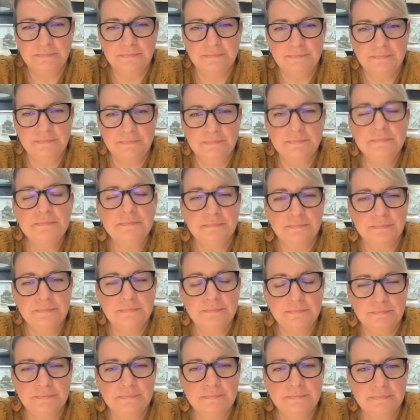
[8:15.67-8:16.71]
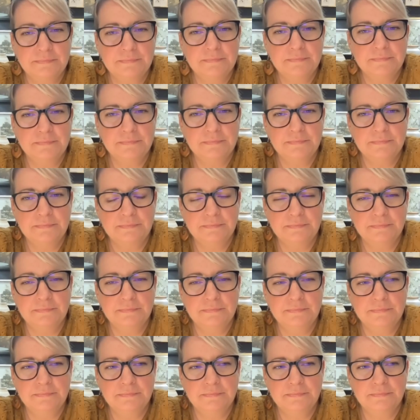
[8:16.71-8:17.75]

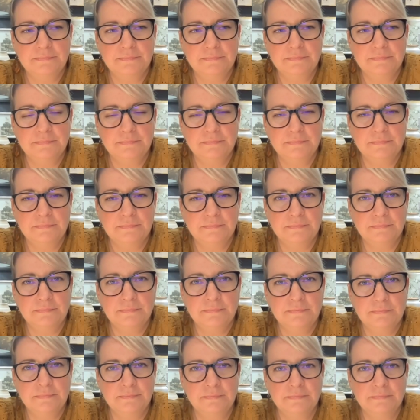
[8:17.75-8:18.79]
(not speaking)